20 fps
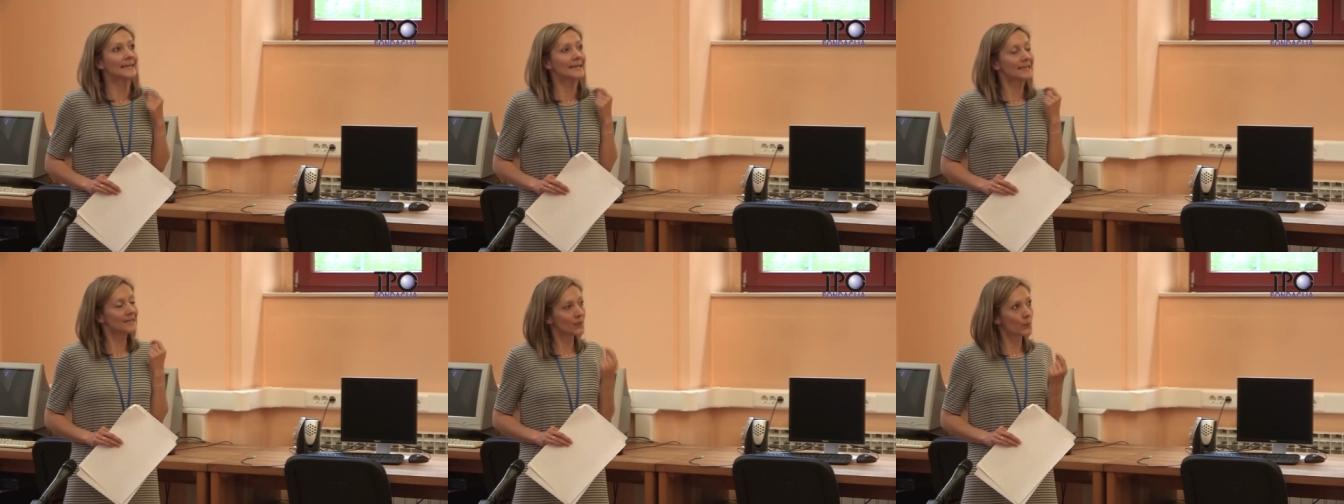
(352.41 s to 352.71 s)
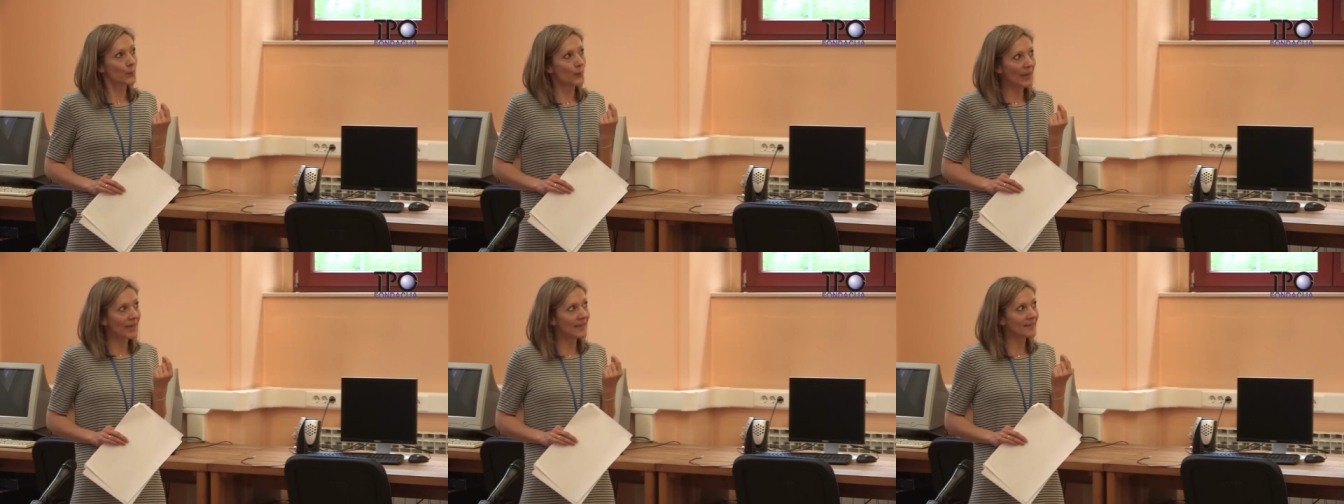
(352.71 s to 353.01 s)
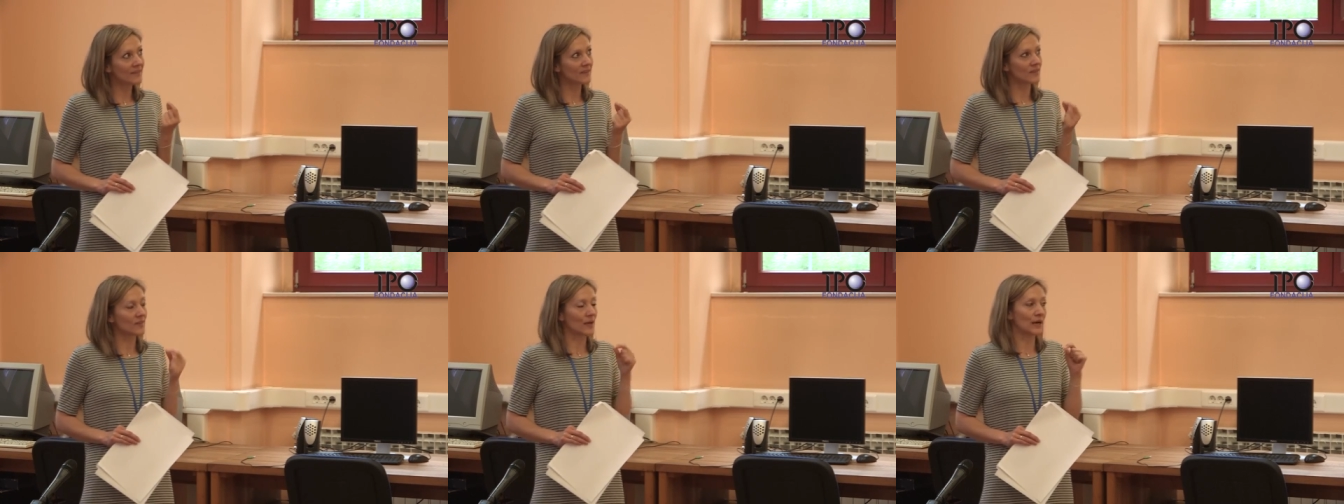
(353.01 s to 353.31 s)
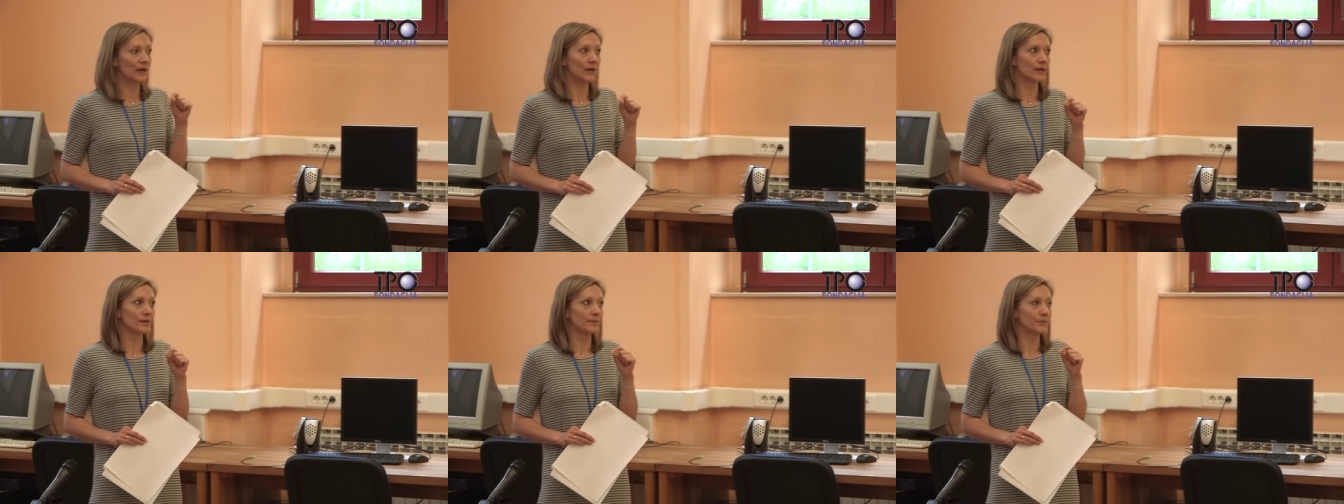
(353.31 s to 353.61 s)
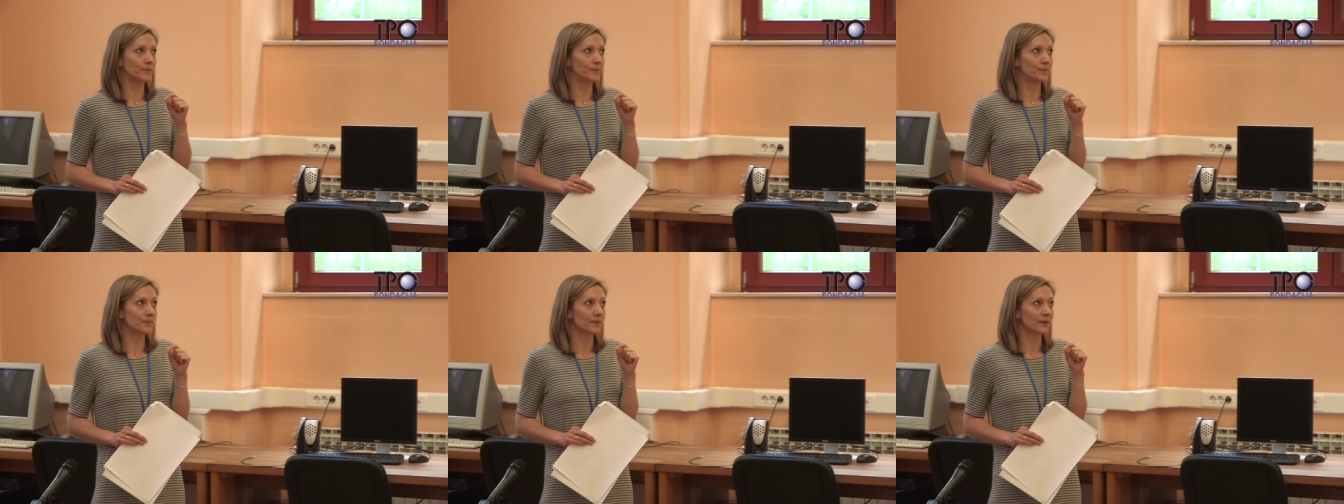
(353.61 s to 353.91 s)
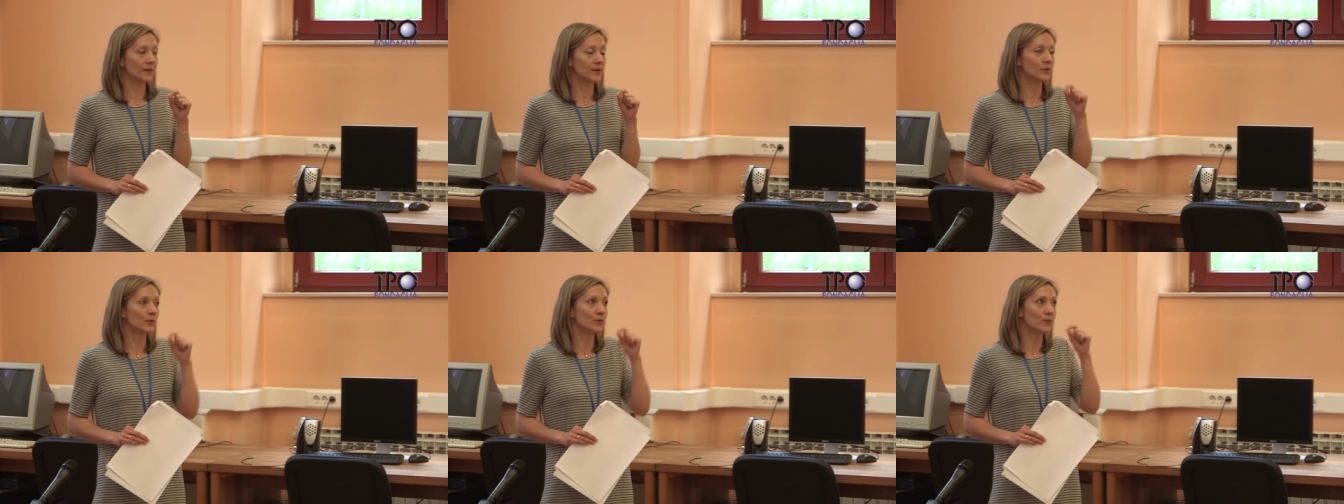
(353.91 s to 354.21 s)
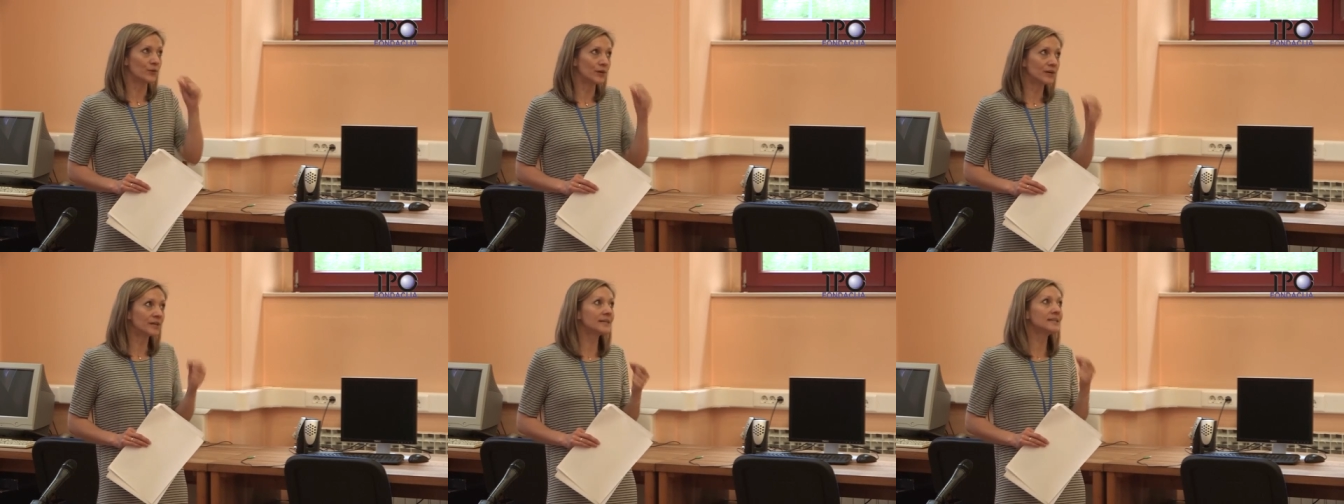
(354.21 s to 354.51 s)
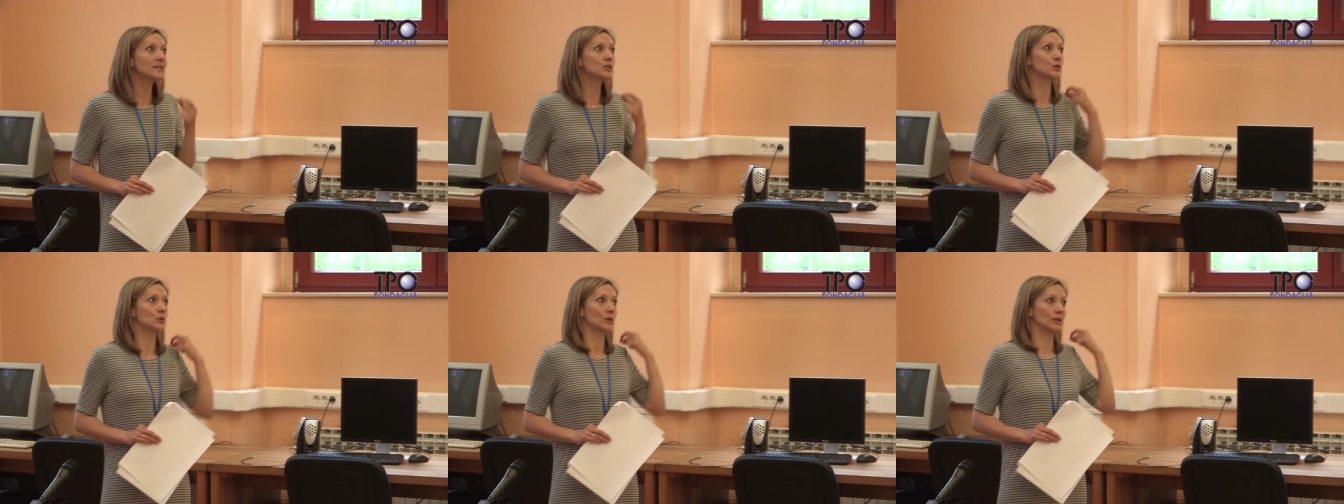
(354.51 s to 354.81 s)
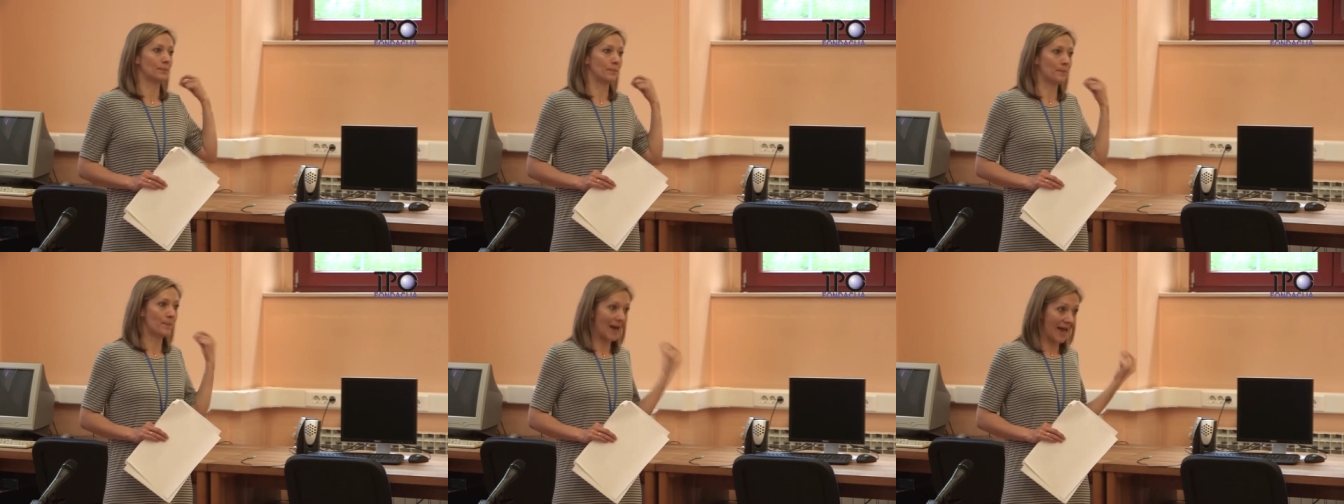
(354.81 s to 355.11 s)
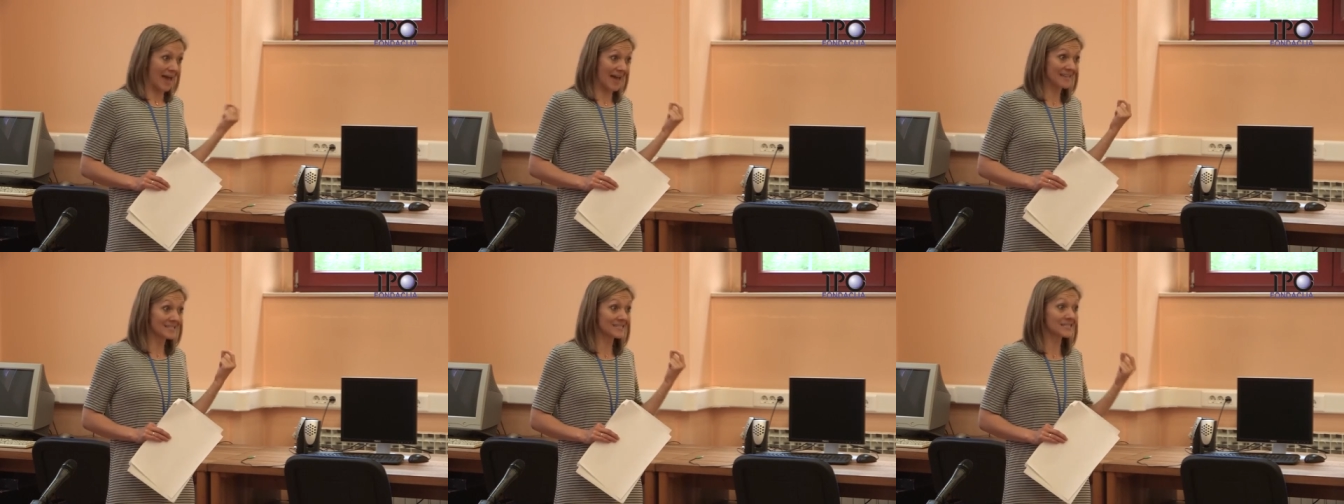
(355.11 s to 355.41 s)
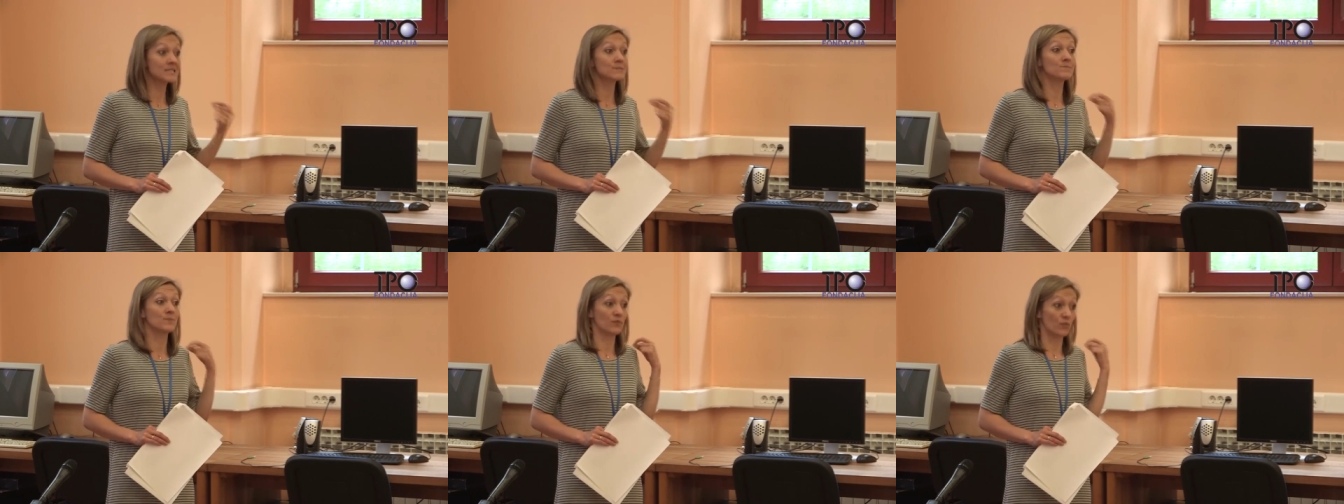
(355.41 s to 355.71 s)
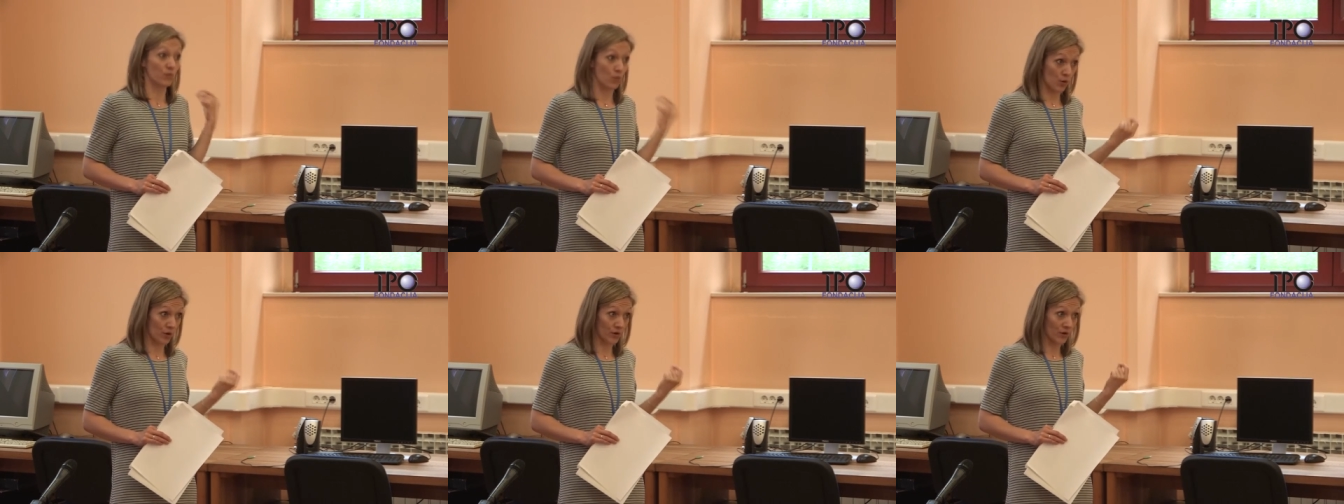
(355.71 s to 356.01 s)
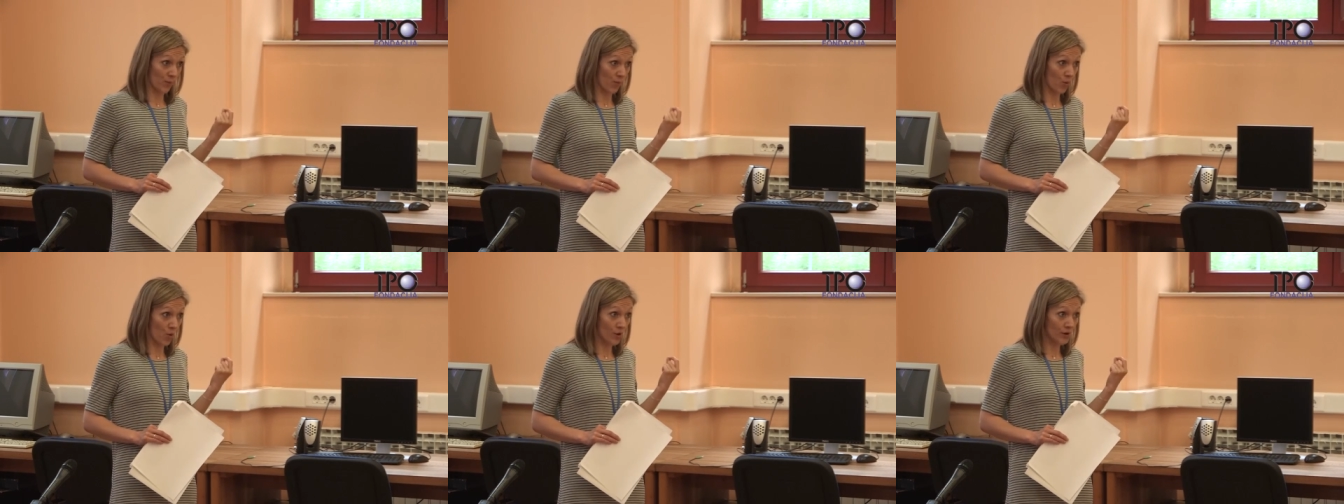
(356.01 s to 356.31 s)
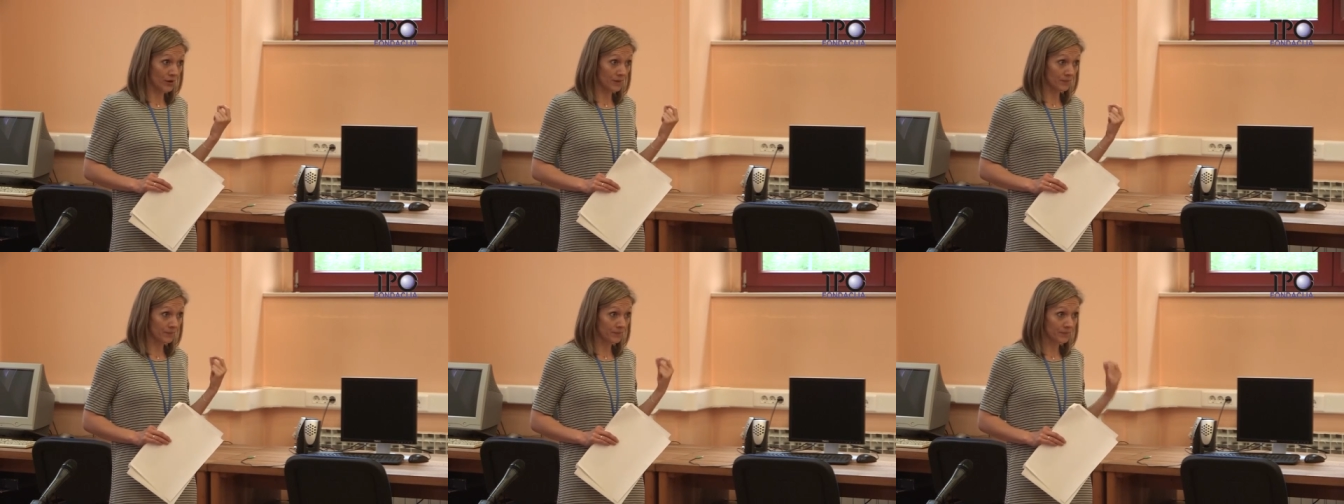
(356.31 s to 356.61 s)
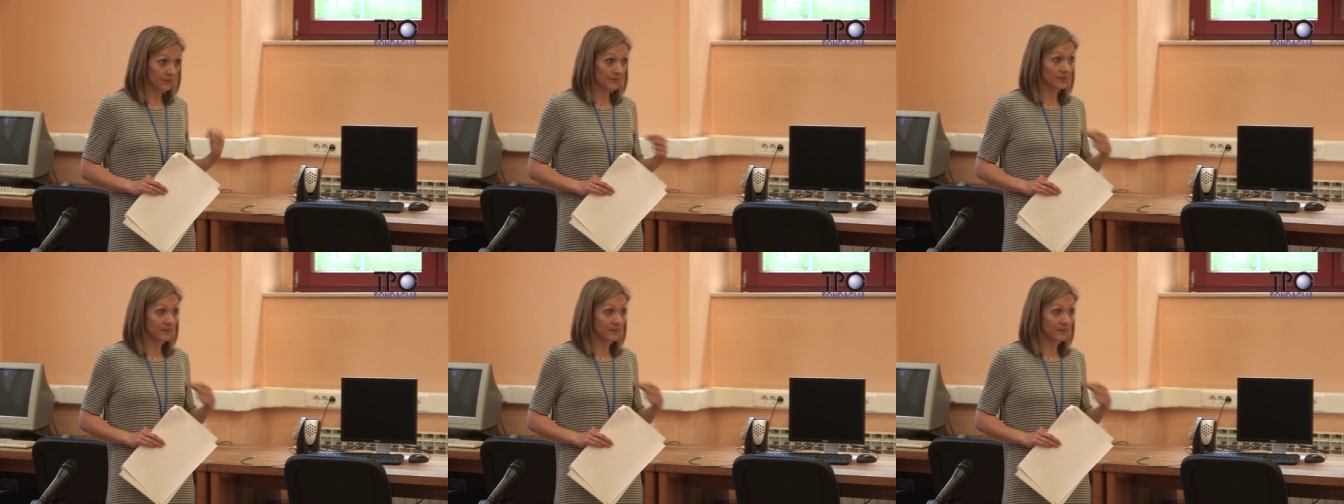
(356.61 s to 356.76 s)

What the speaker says: in a way that they are referring to a past before the war,